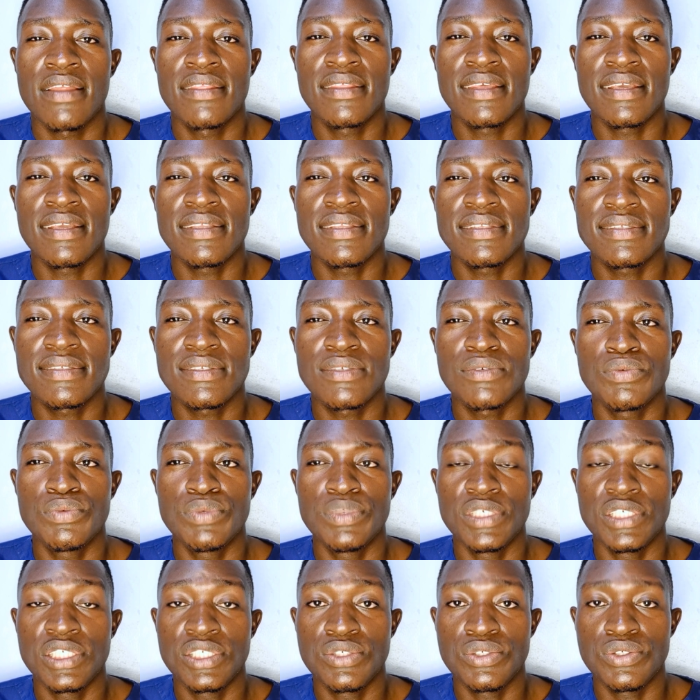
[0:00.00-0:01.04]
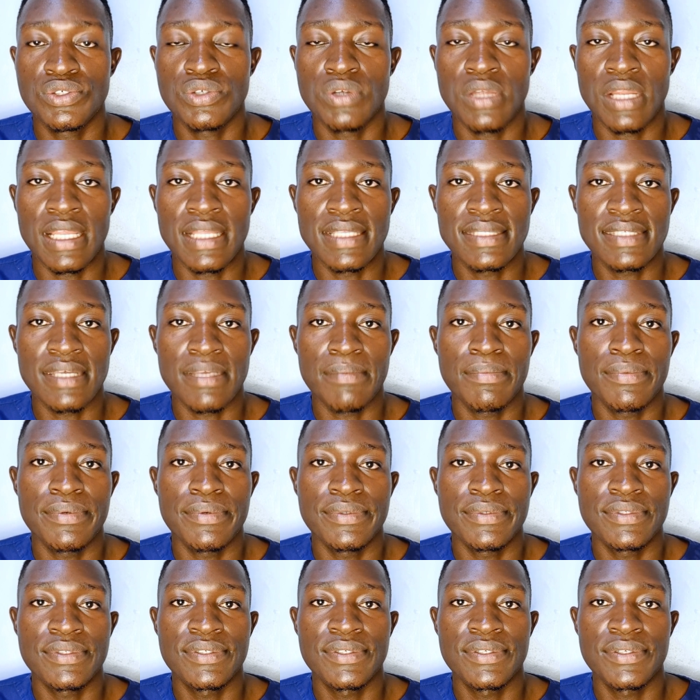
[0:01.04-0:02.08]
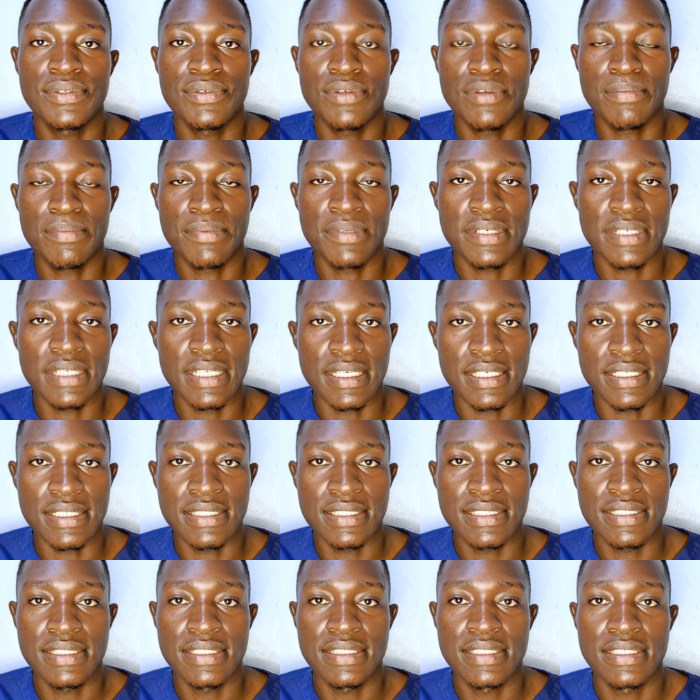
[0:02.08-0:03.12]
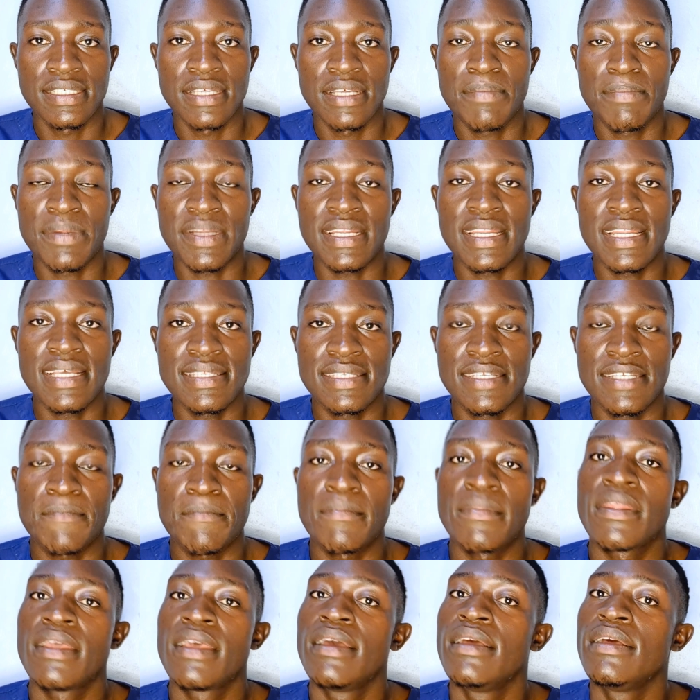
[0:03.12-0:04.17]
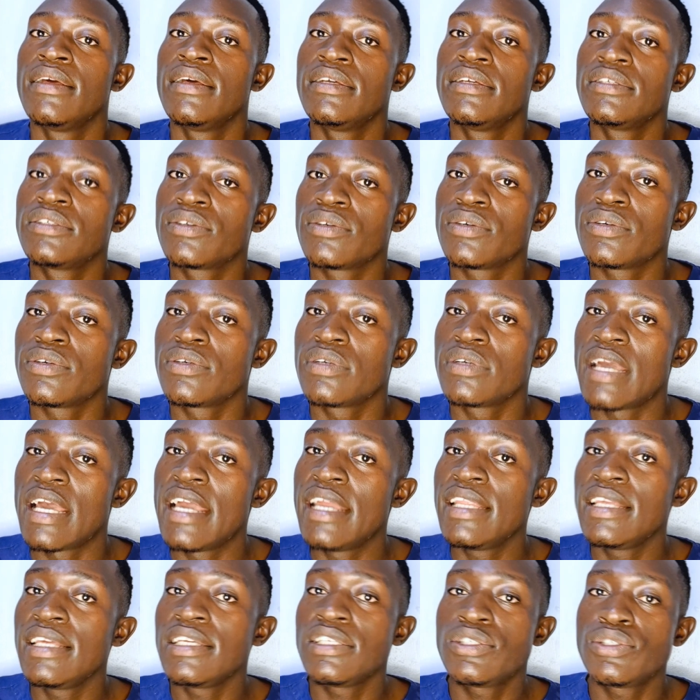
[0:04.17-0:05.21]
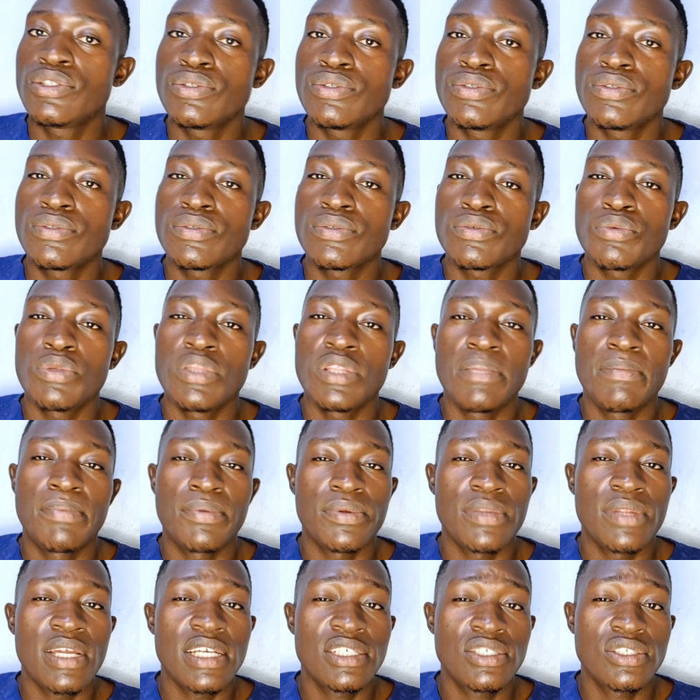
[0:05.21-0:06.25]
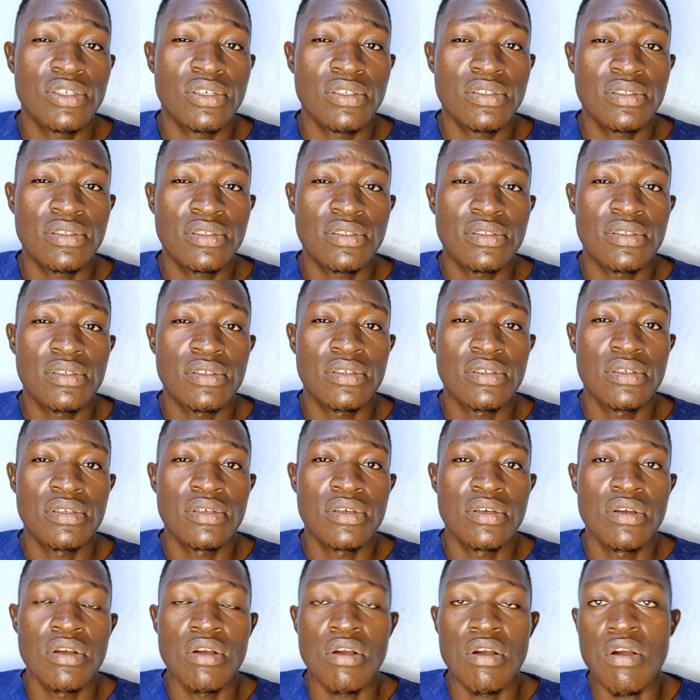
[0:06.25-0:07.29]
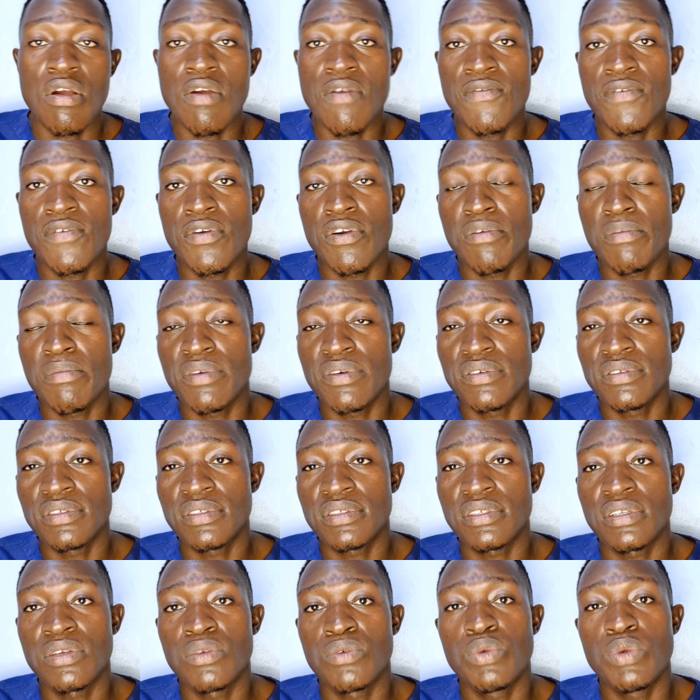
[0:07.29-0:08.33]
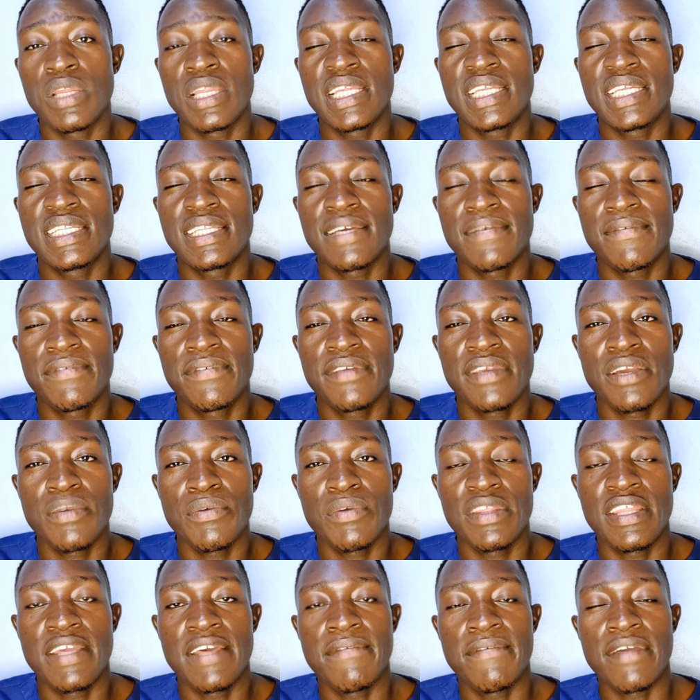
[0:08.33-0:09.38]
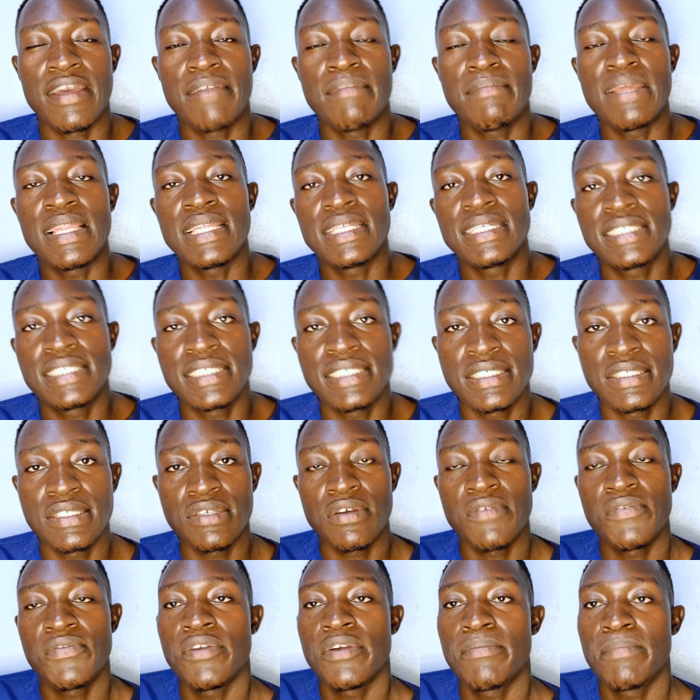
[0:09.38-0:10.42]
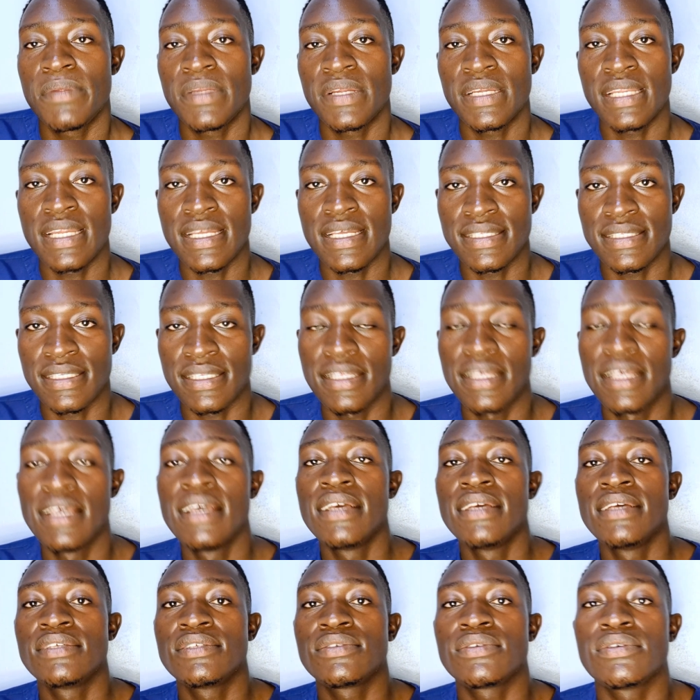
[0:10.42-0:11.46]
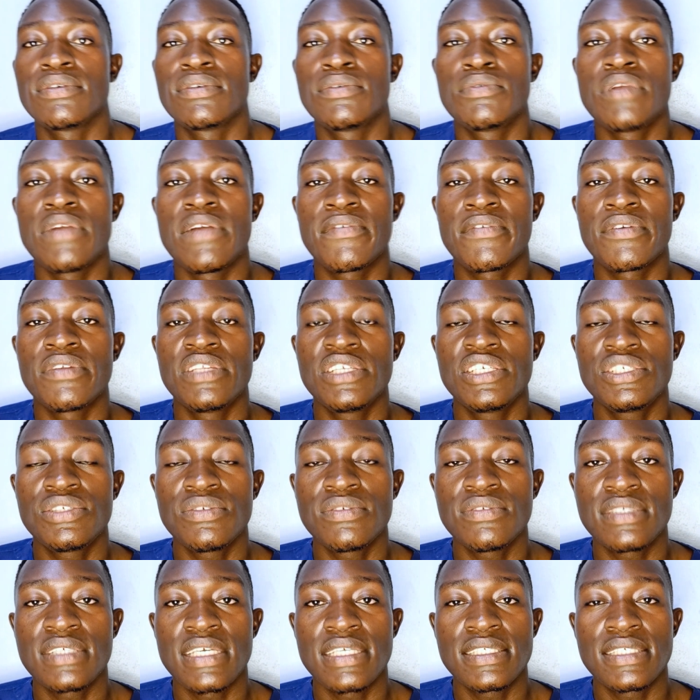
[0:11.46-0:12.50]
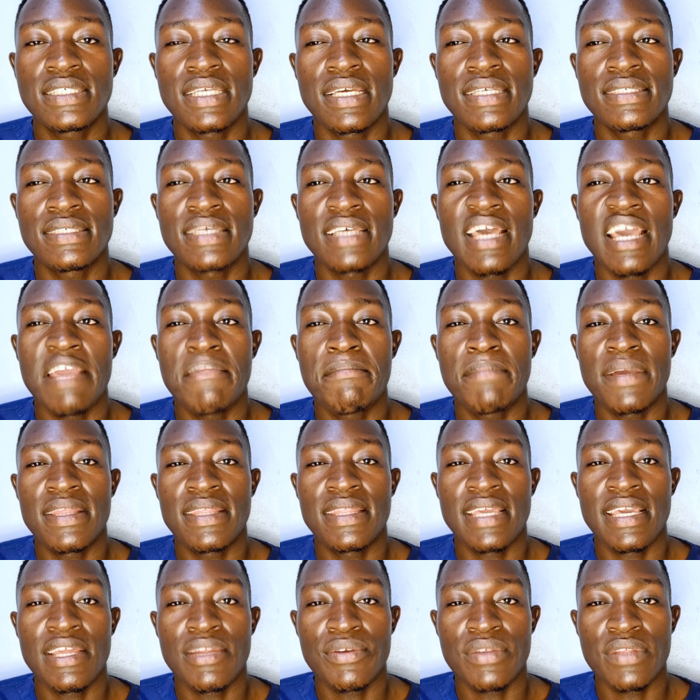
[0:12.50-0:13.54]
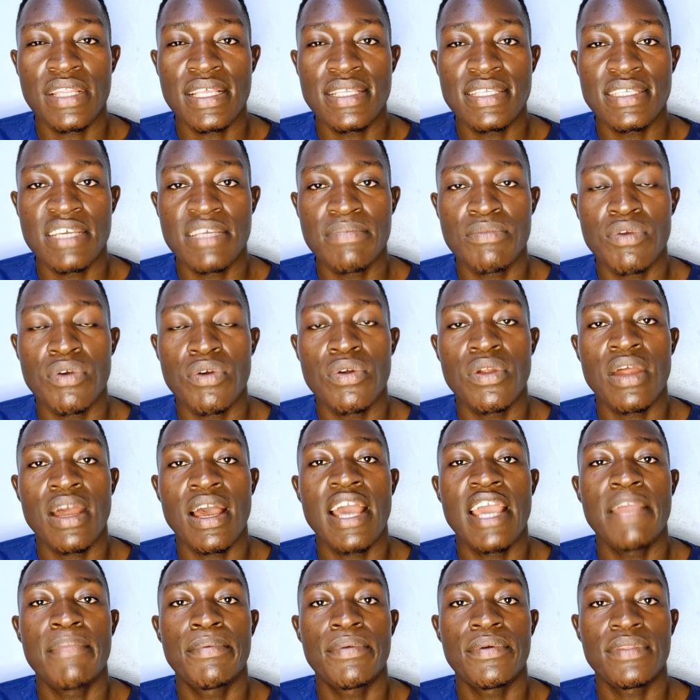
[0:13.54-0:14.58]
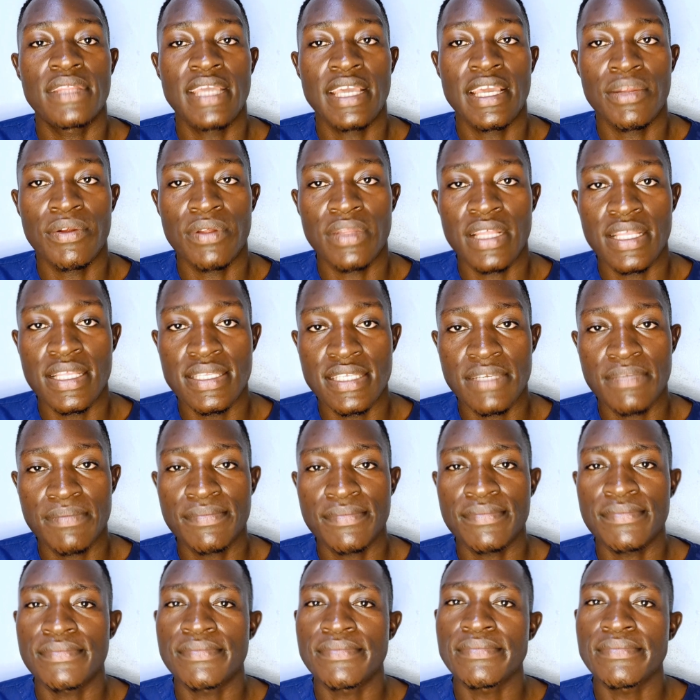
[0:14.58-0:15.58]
things which usually support your pregnancy. So any issues with the productions of hormones will interfere with the viability of your pregnancy. So we have conditions such as hyperthyroidism or hypothyroidism.